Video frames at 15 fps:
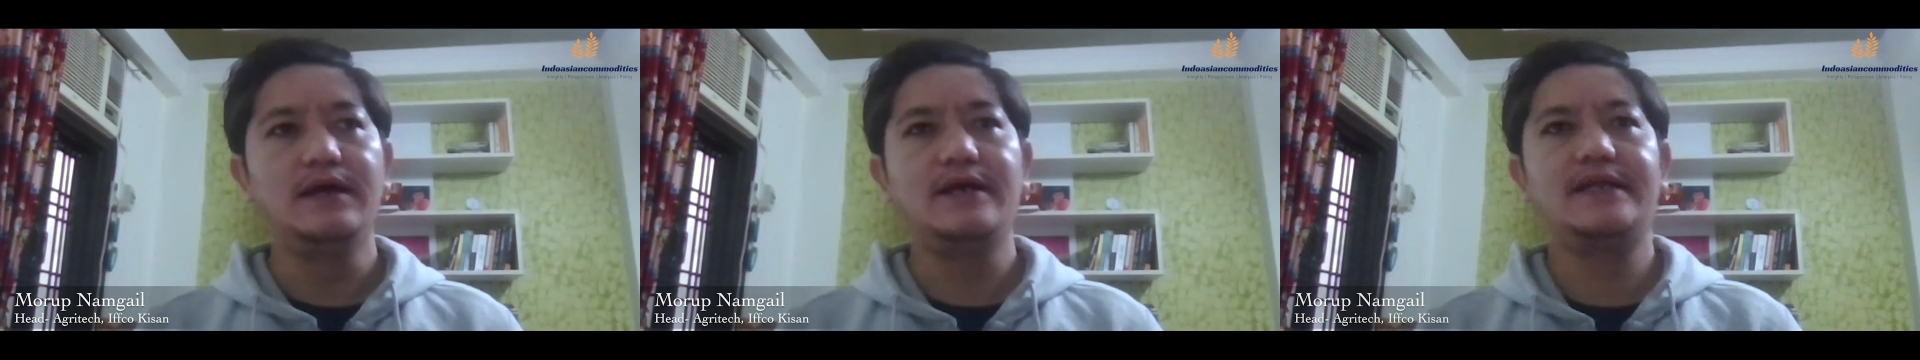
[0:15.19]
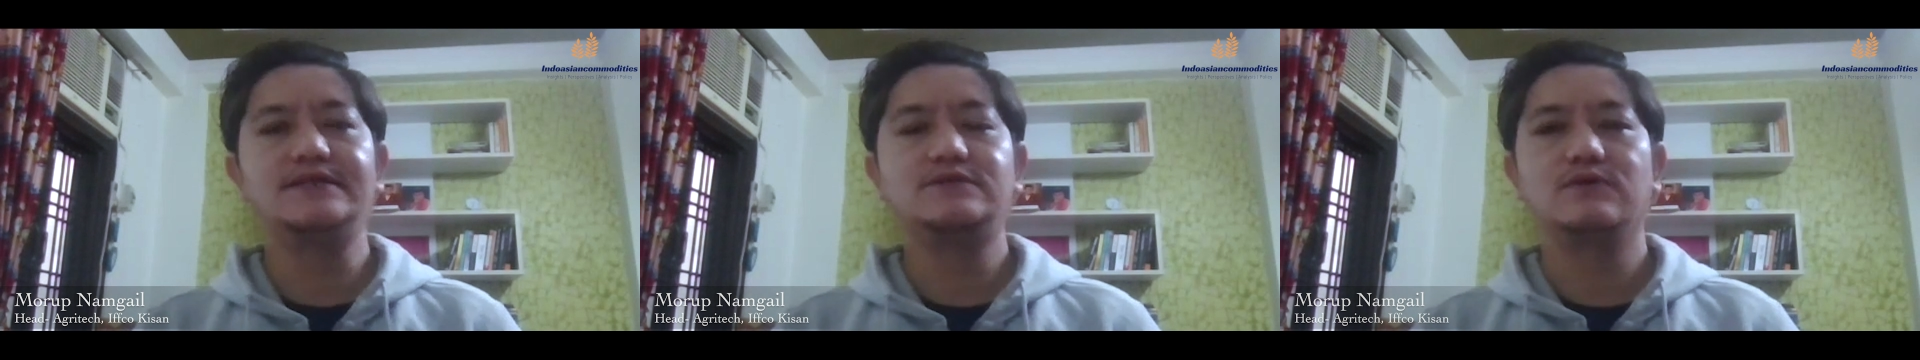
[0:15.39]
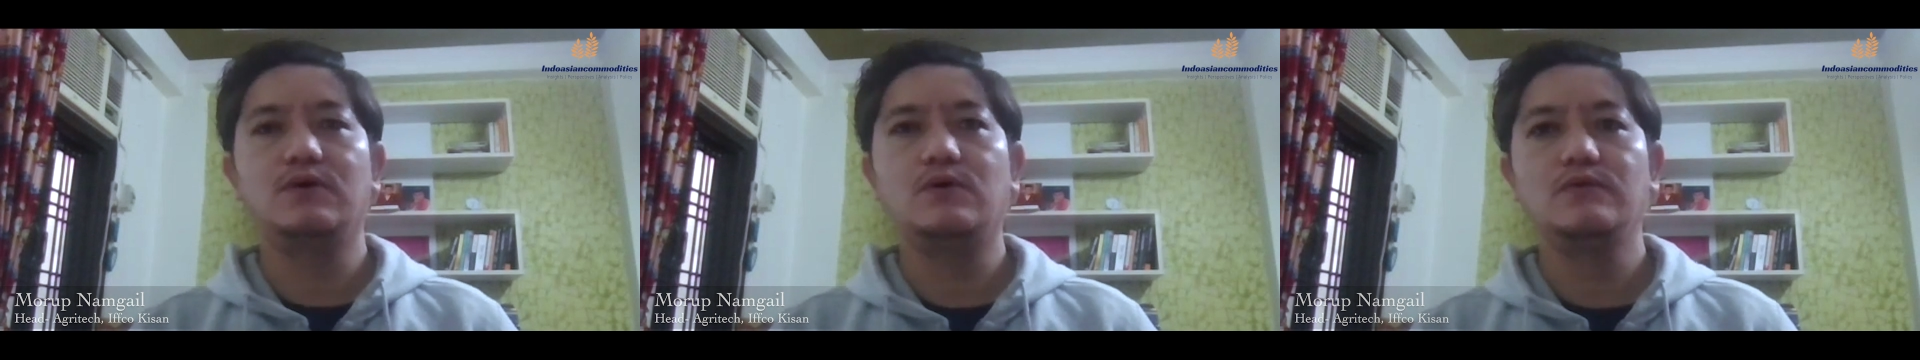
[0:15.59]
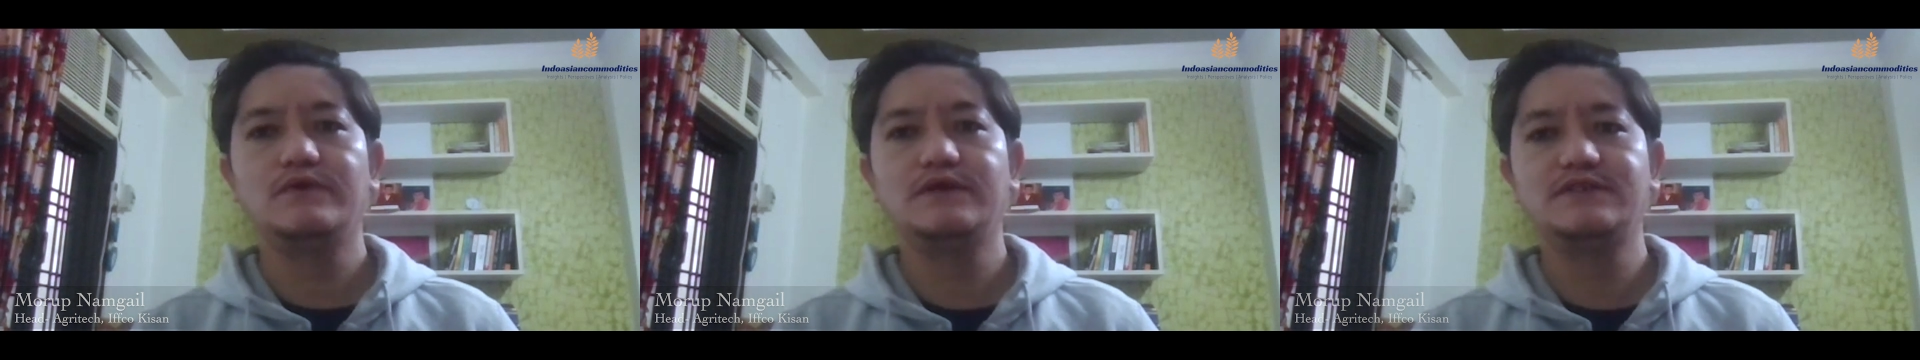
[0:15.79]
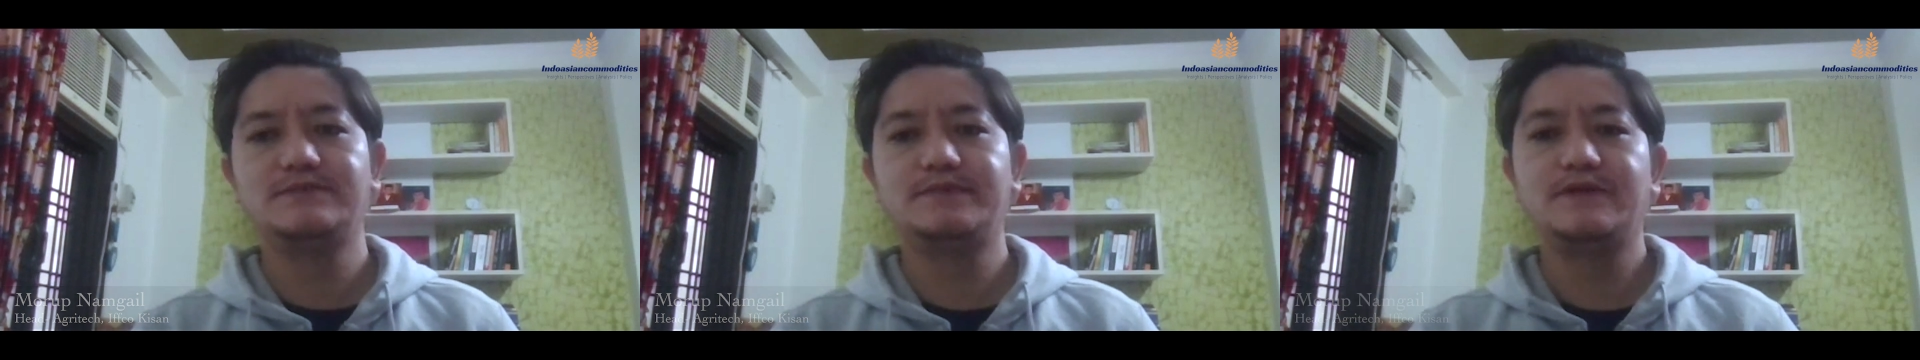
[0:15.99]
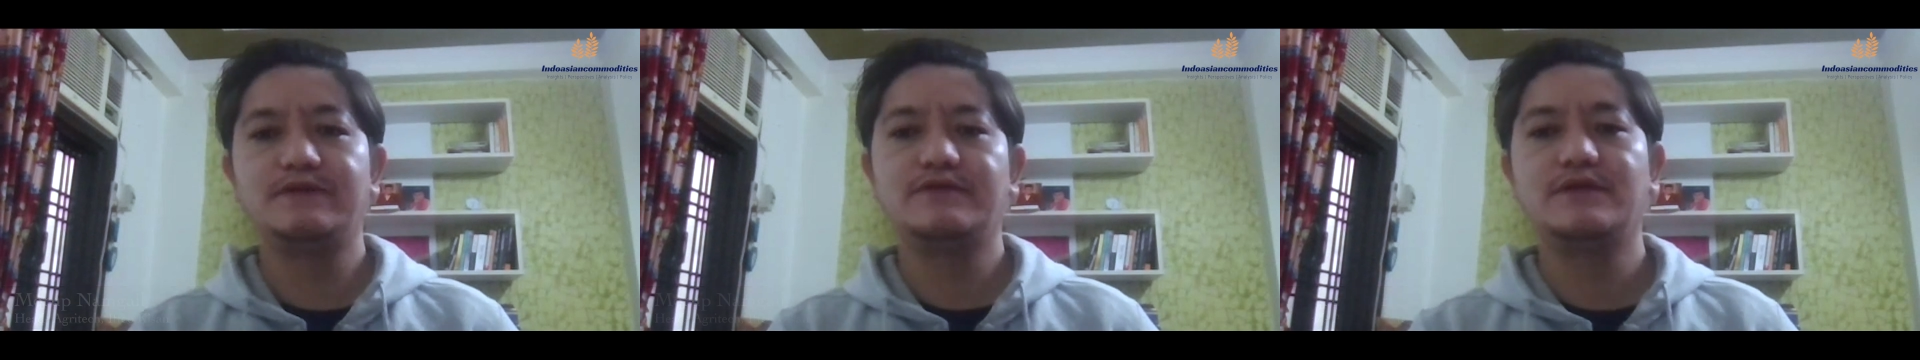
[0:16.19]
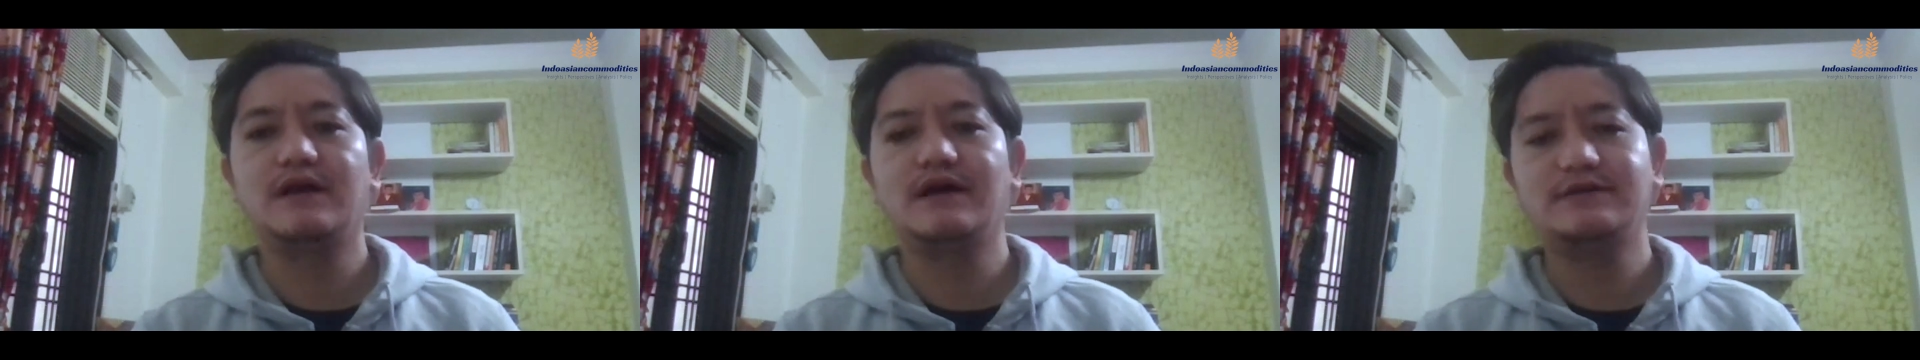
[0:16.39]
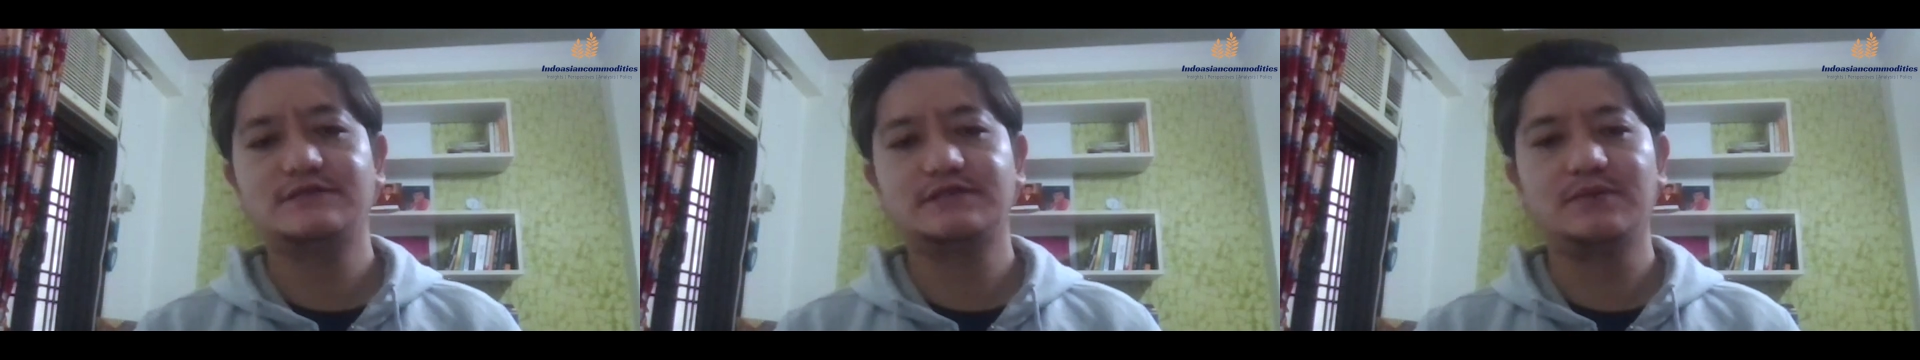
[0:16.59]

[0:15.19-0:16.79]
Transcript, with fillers: it has always been for the last